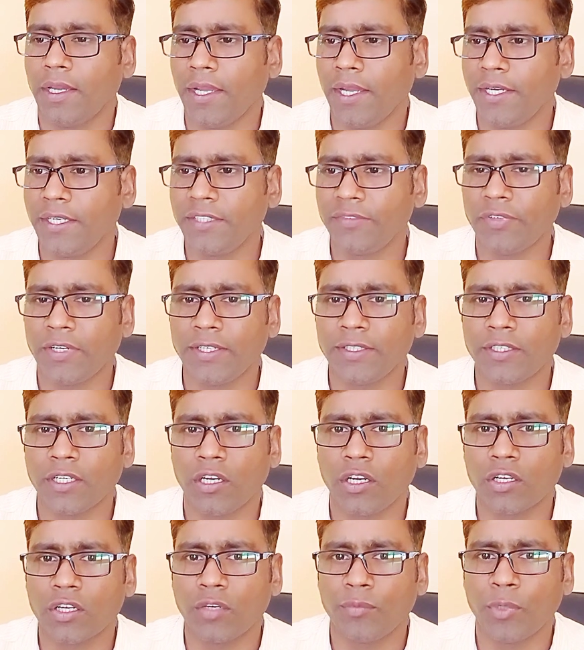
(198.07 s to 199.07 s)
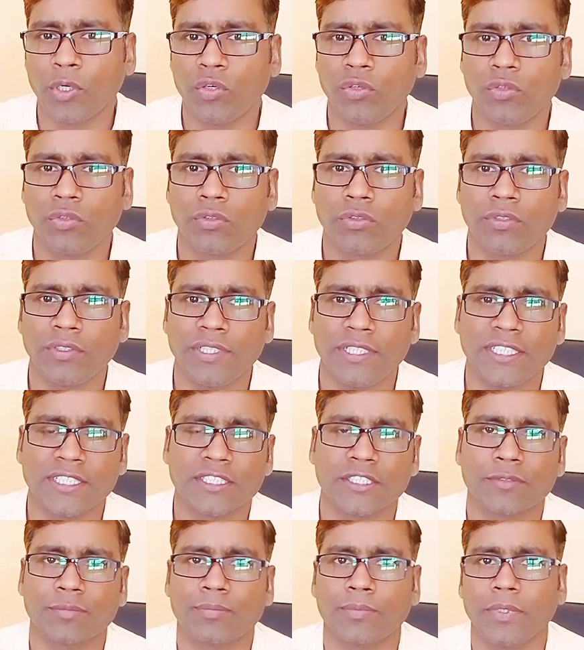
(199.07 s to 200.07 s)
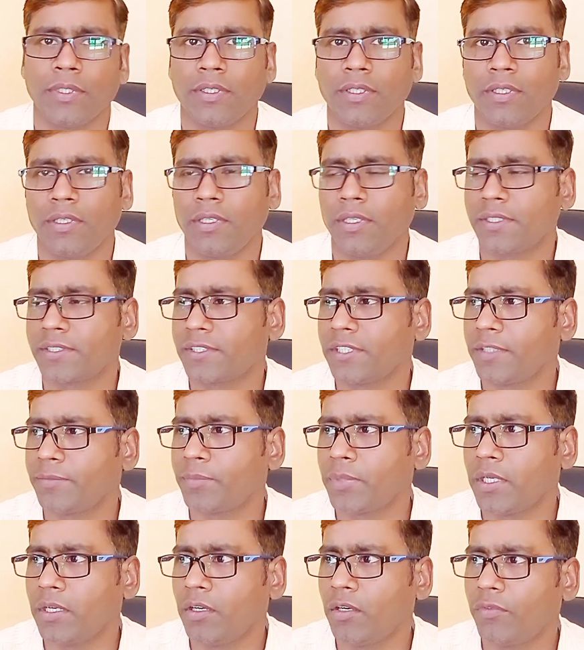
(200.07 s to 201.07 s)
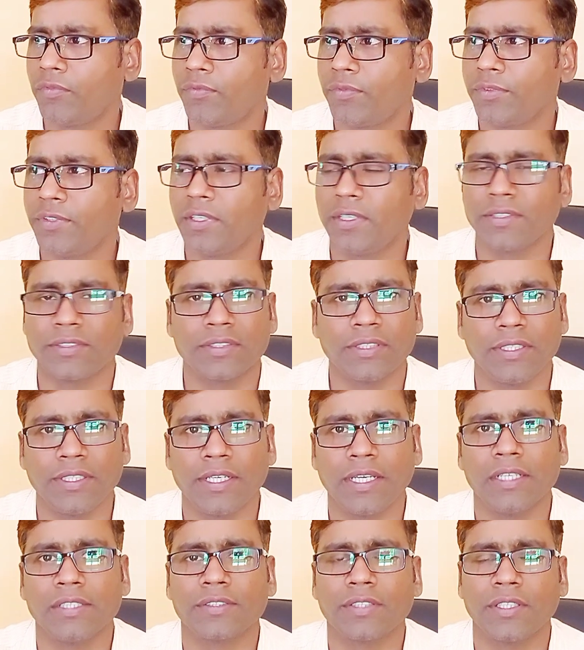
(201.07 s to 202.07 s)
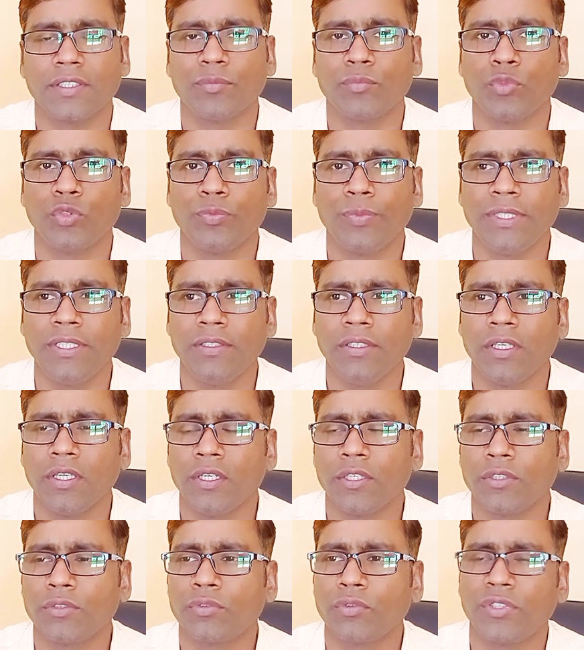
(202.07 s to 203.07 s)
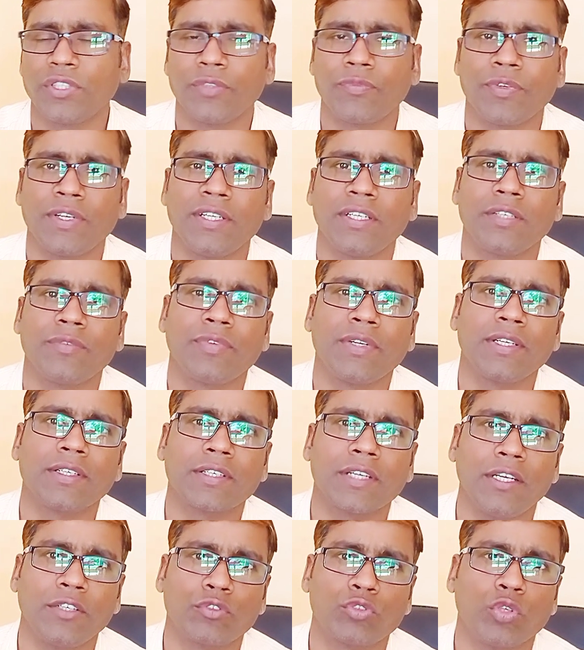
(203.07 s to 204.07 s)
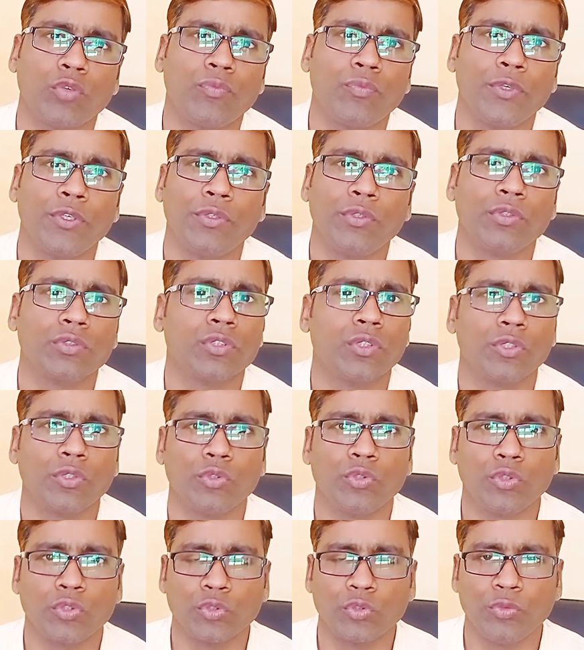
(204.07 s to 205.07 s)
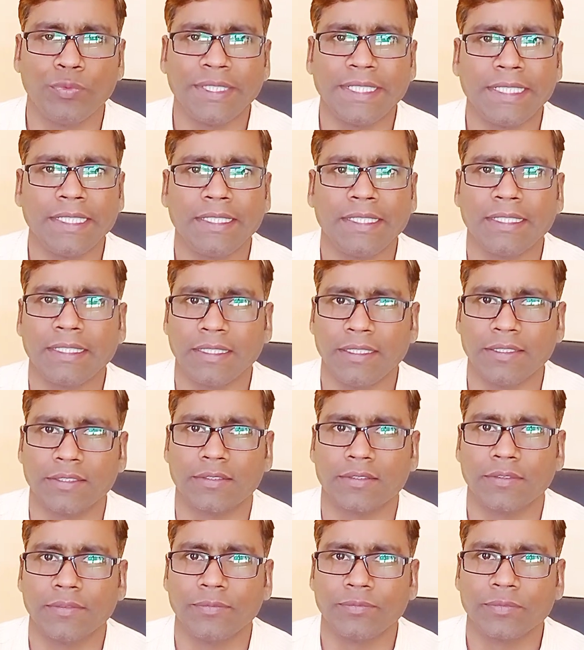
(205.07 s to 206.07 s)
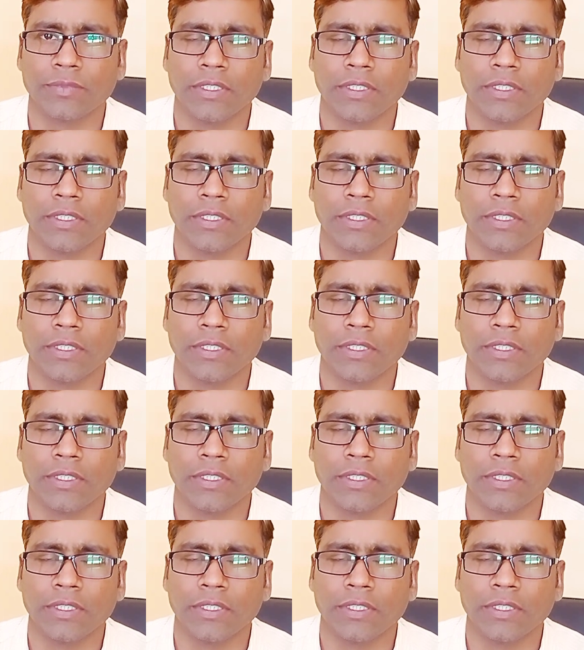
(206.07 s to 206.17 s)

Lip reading: And if I talk about except of the serials and movie, so different kinds of videos on YouTube in English.